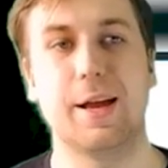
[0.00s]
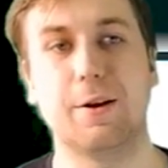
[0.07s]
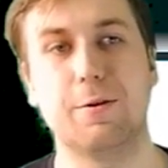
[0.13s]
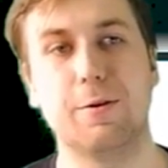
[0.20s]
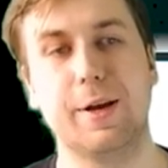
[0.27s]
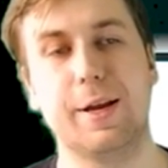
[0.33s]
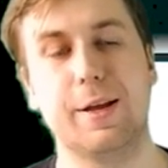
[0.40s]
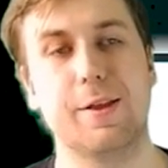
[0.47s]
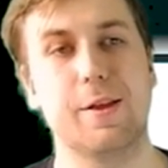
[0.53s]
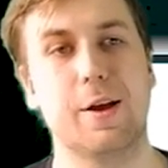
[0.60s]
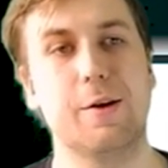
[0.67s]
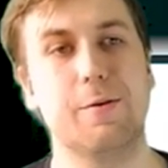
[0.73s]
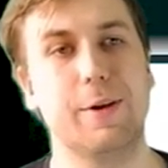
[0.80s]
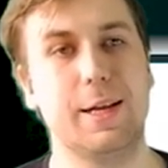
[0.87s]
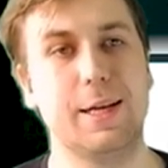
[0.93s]
and greatest
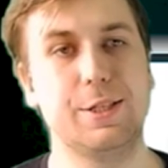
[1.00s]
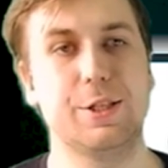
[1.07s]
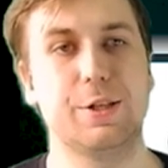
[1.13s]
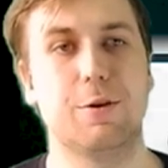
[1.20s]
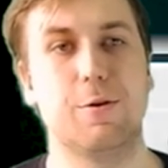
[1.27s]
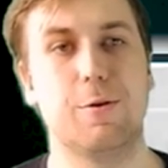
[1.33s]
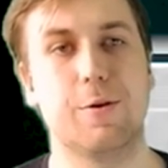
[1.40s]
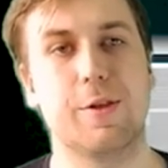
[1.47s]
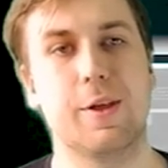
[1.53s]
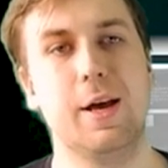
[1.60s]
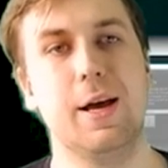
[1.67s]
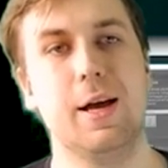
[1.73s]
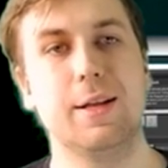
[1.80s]
Unreal Engine course